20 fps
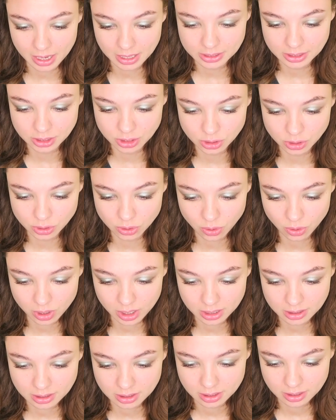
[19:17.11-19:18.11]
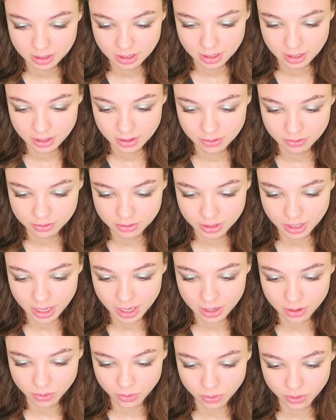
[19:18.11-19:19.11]
One nail
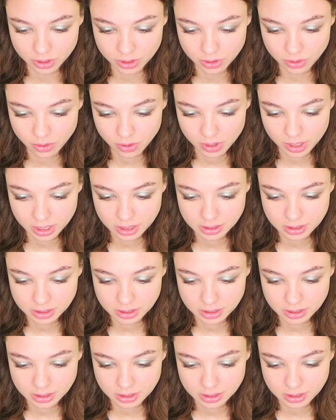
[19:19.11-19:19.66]
the second